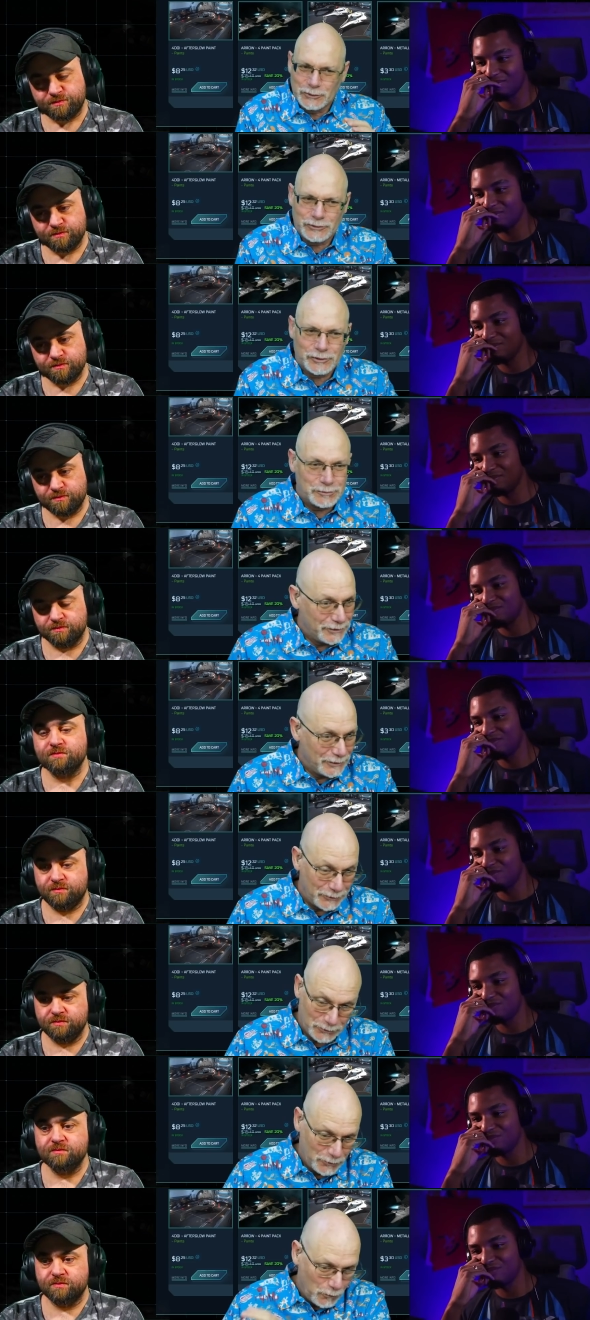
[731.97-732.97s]
Speaker 1: awesome, you know,
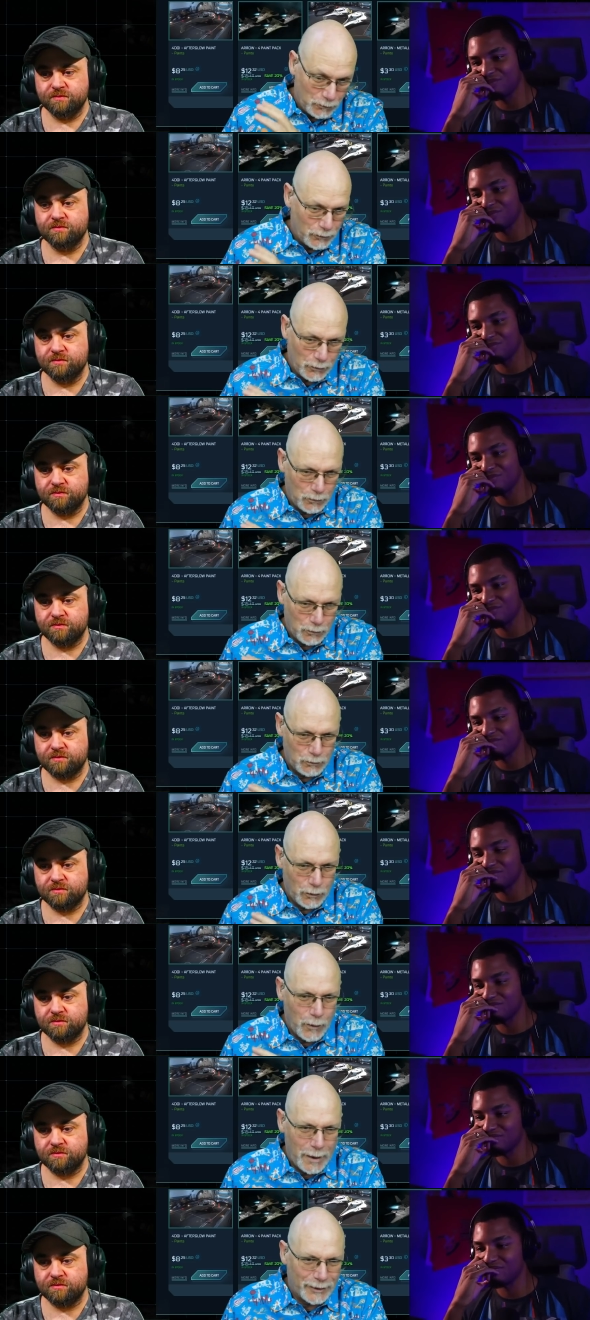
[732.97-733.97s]
or the, mm. the
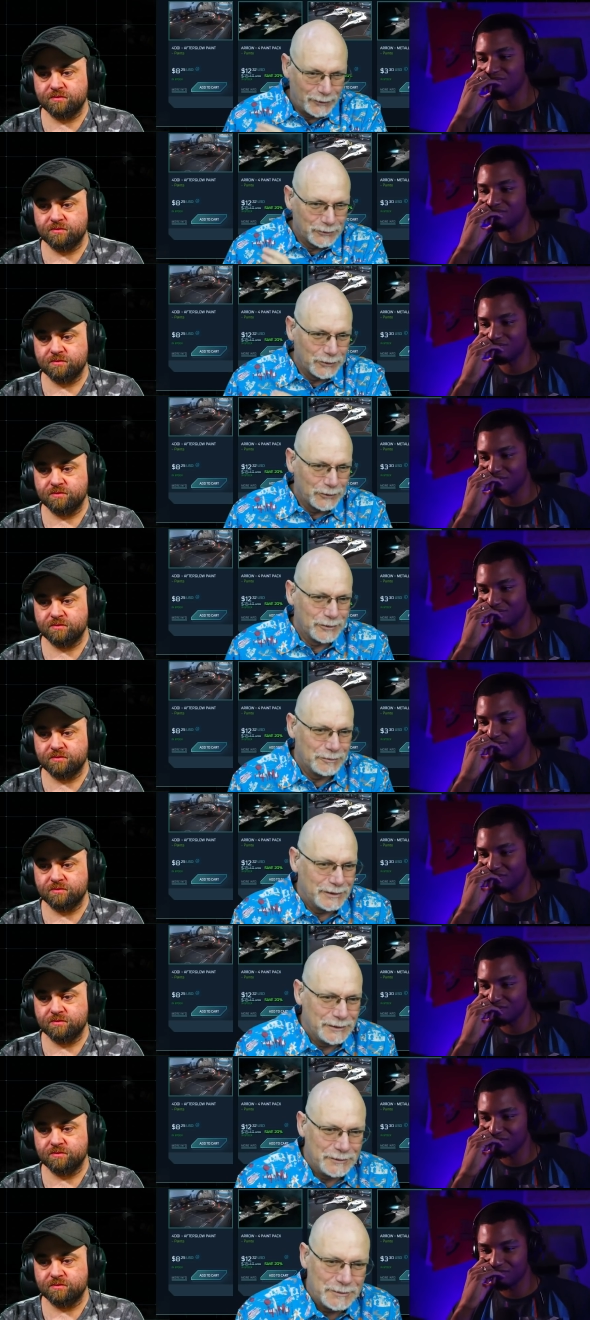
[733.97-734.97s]
Whammer looks awesome, but
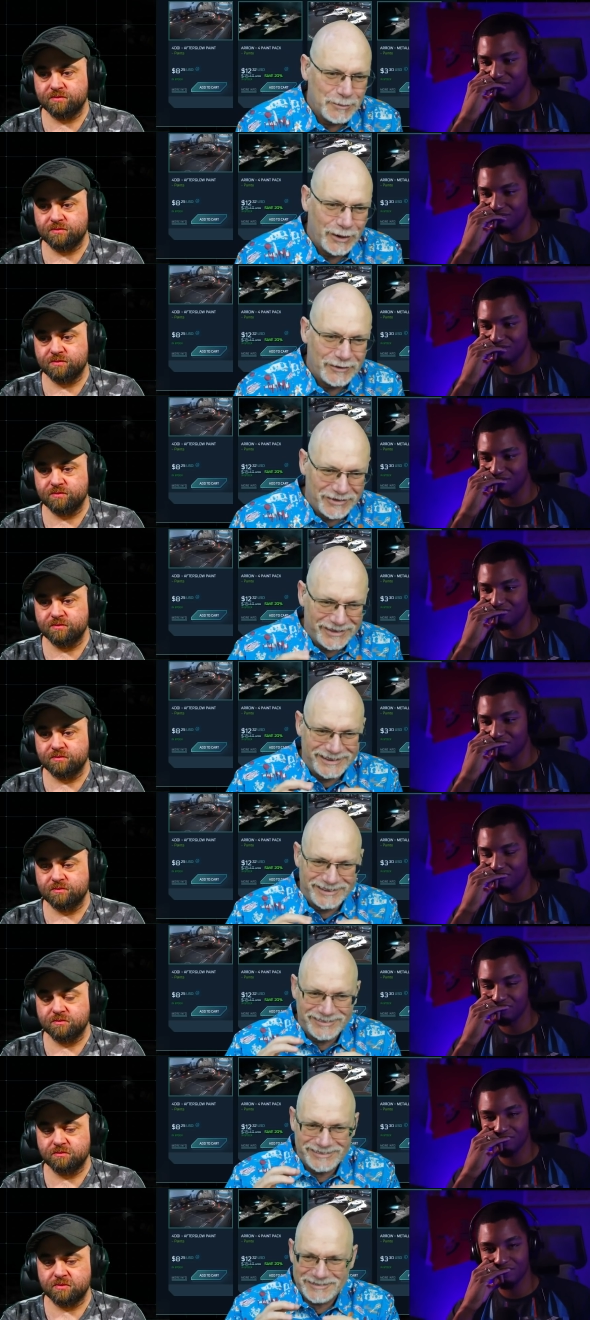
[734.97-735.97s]
you, you buy the thing, and
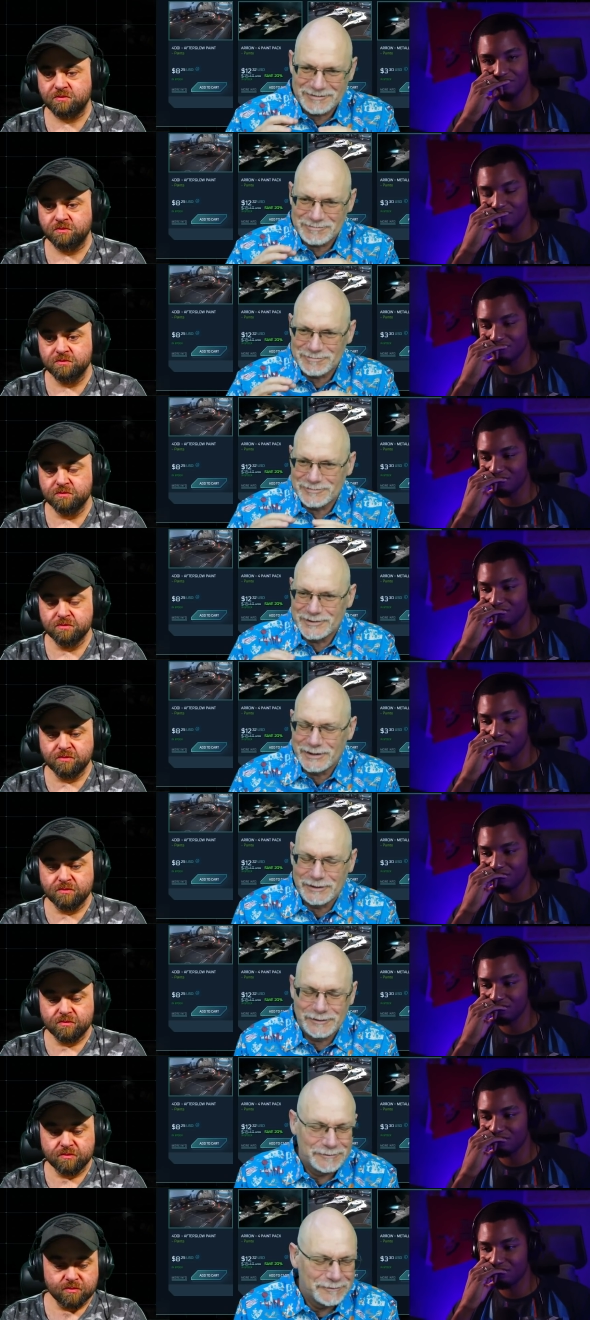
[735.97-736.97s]
it's yeah.
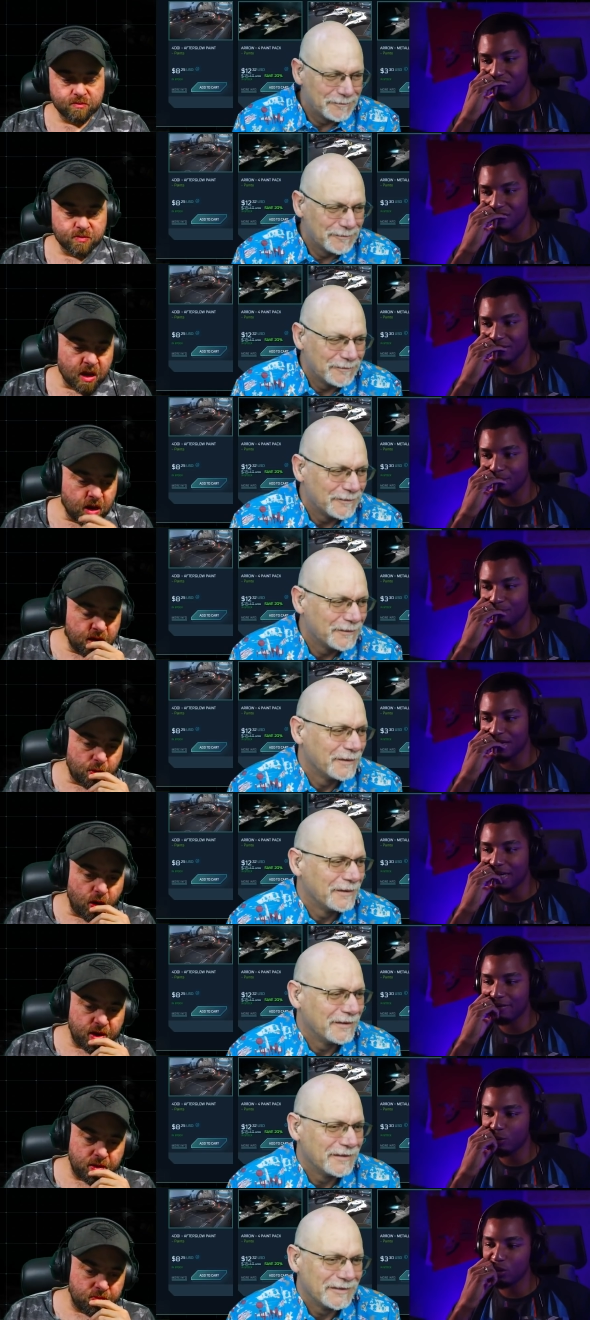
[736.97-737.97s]
Yeah, and, why
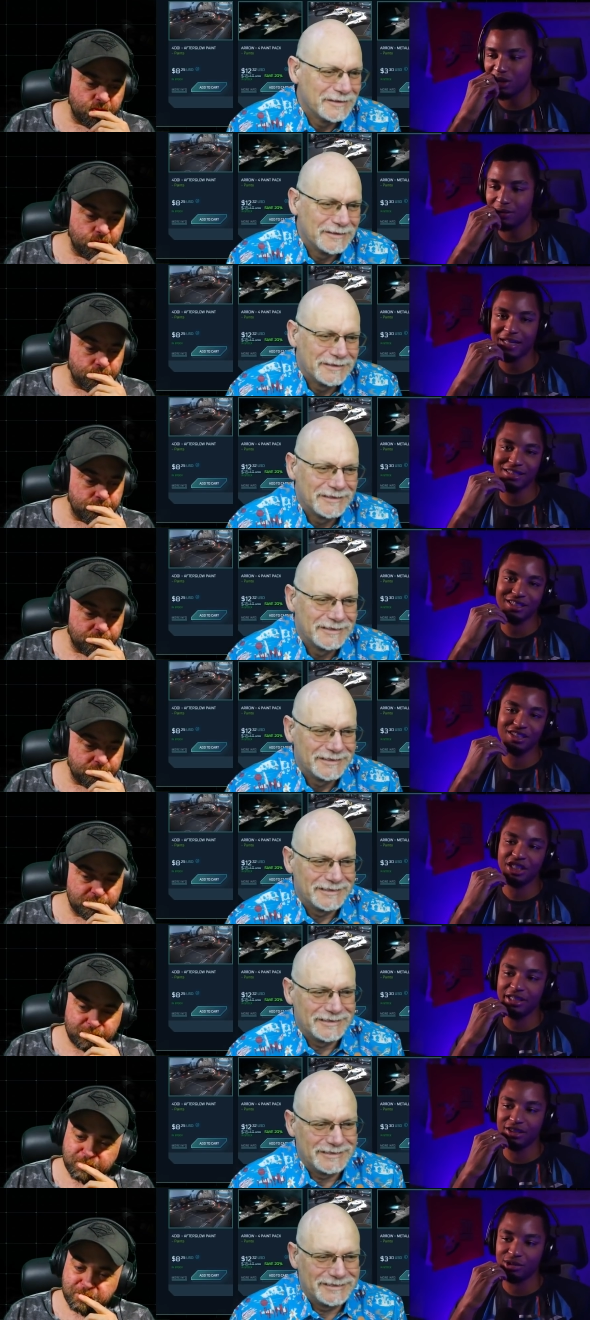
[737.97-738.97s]
and I
Speaker 2: ever wonder if that's going to
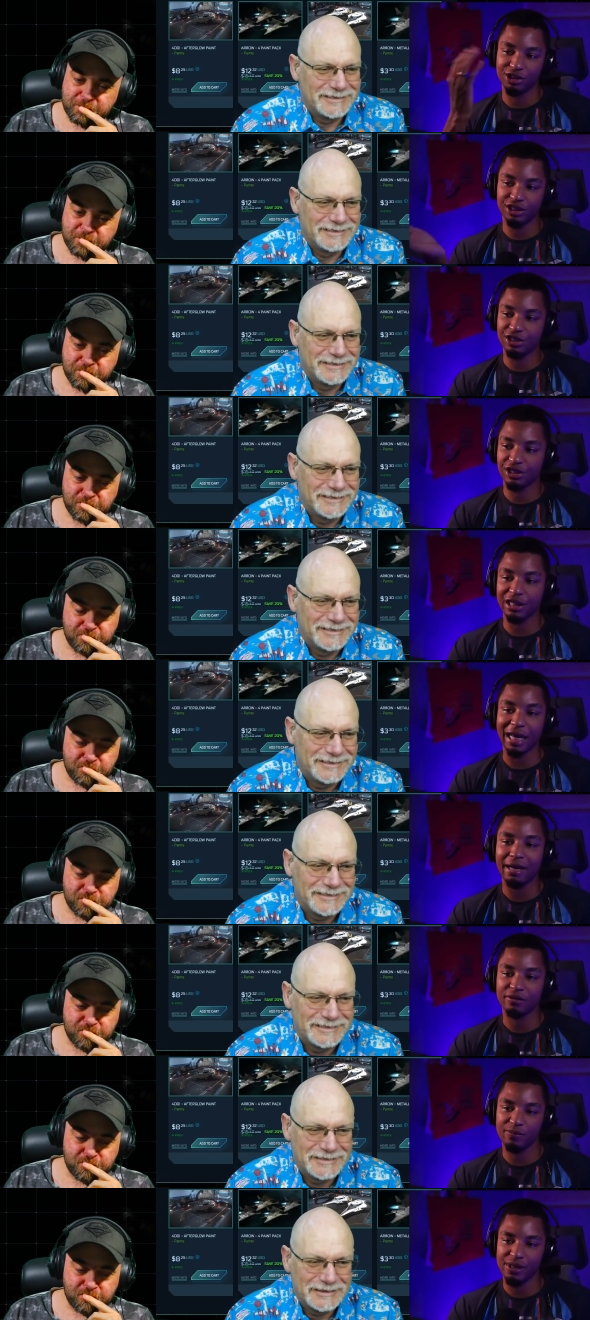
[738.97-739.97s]
change because this is going to
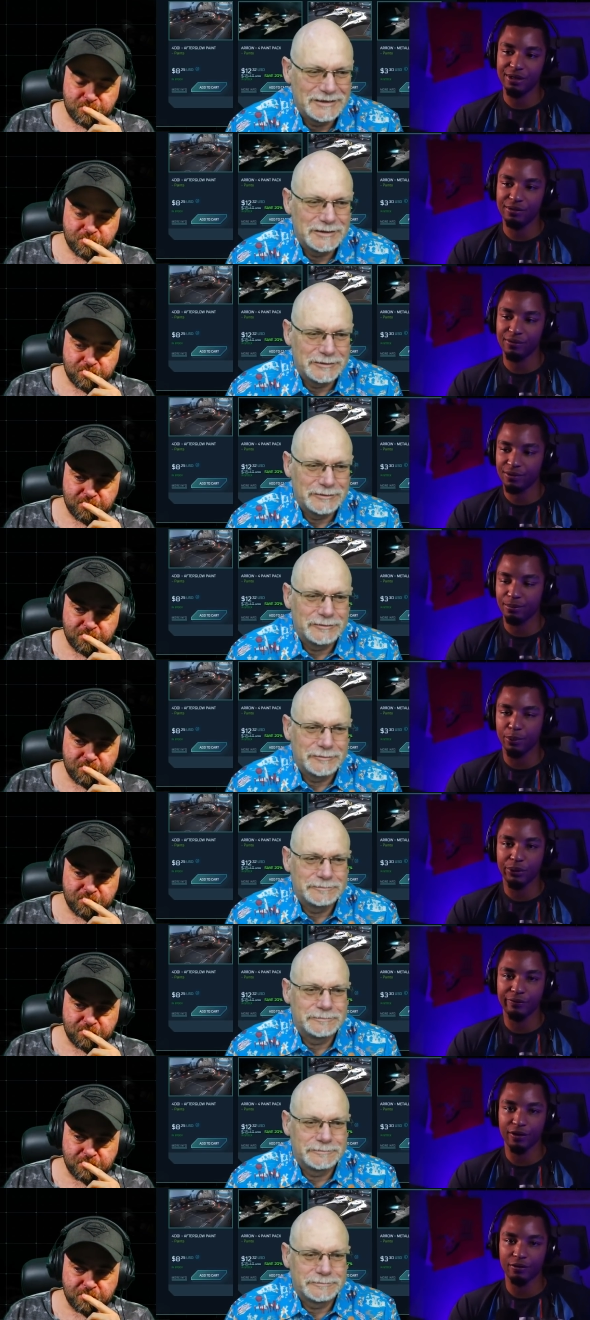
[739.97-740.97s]
have to be the
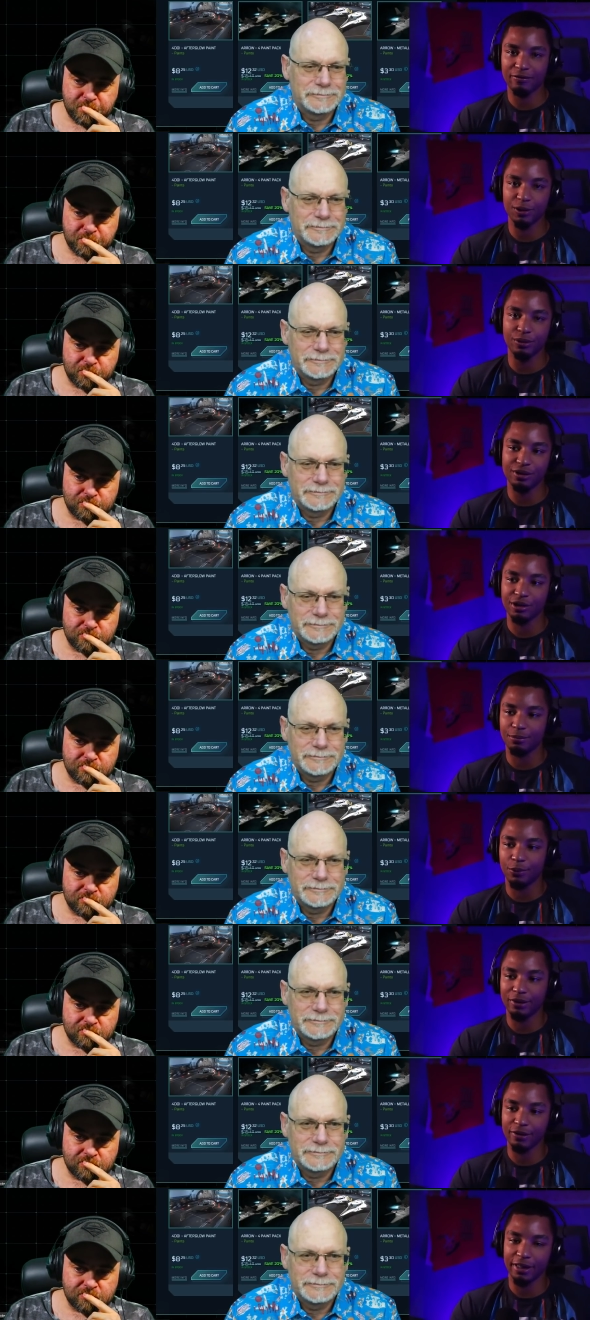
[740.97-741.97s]
bulk of their revenue at some
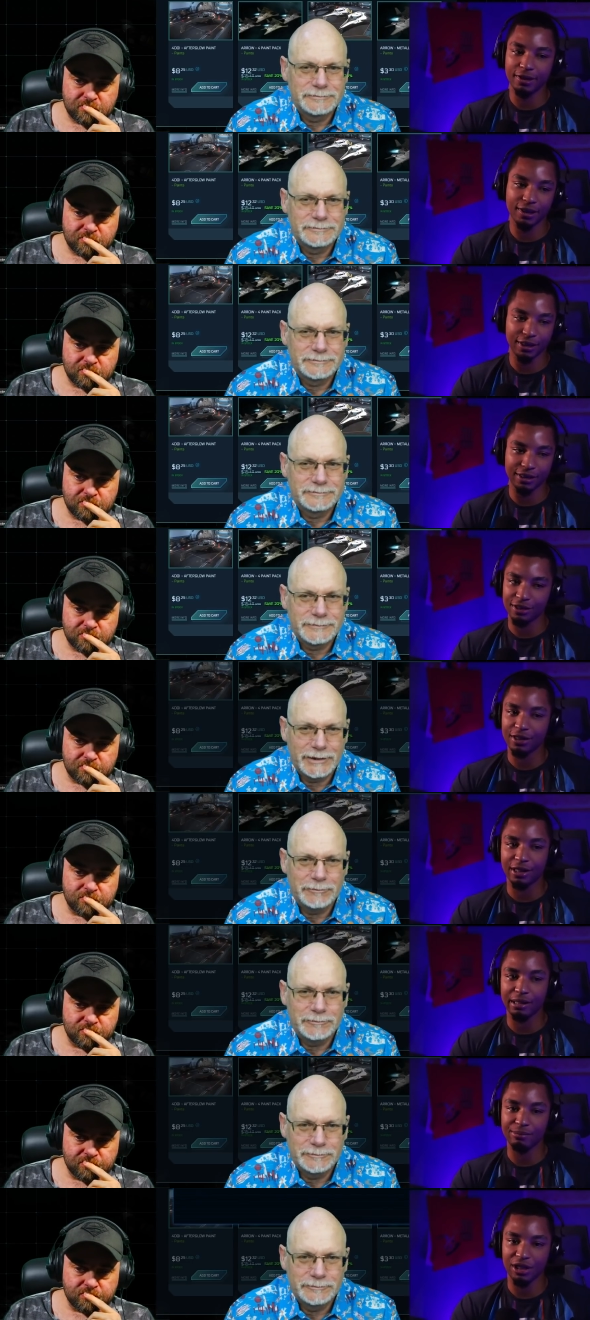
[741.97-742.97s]
point, right? Unless they're going
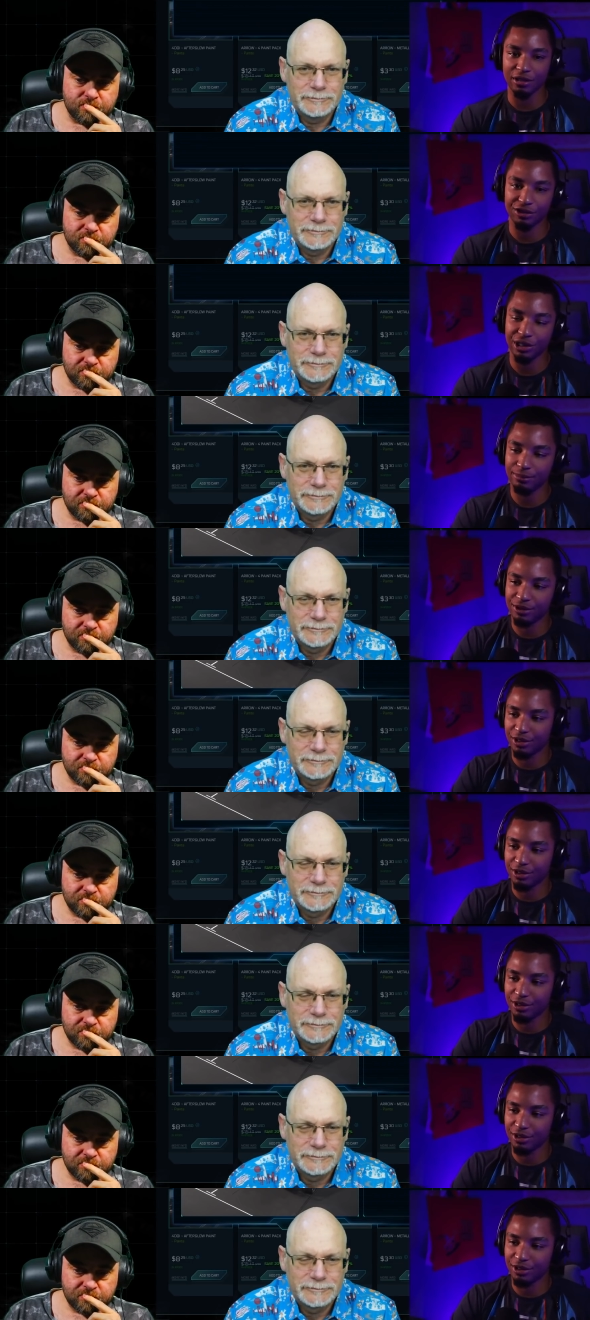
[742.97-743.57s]
to hmm. keep selling ships,